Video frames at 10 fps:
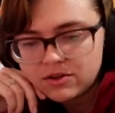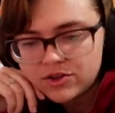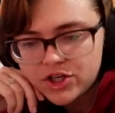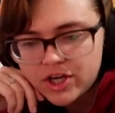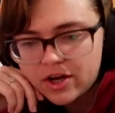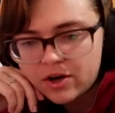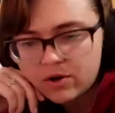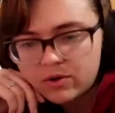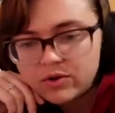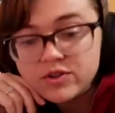
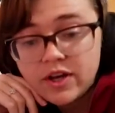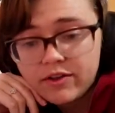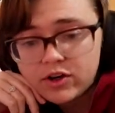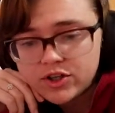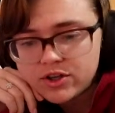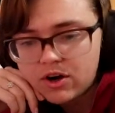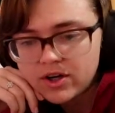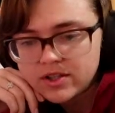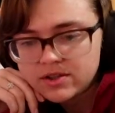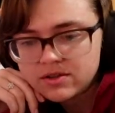Geo, who's another Christian
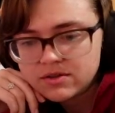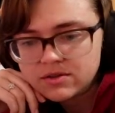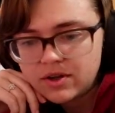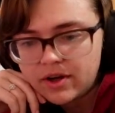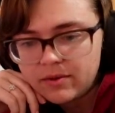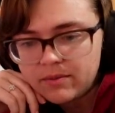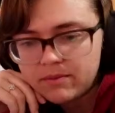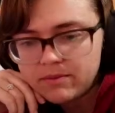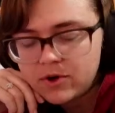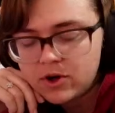artist,
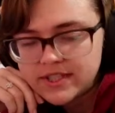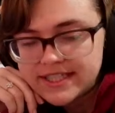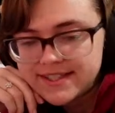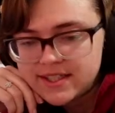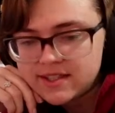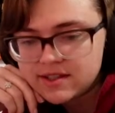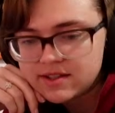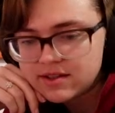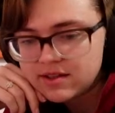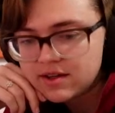called
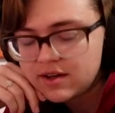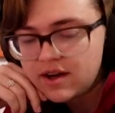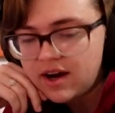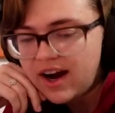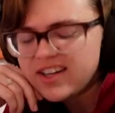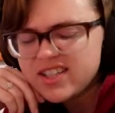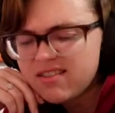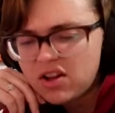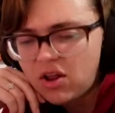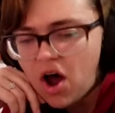Distance. I just have
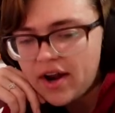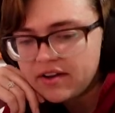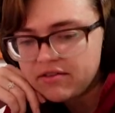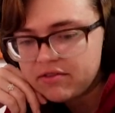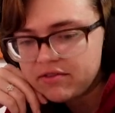a lot of.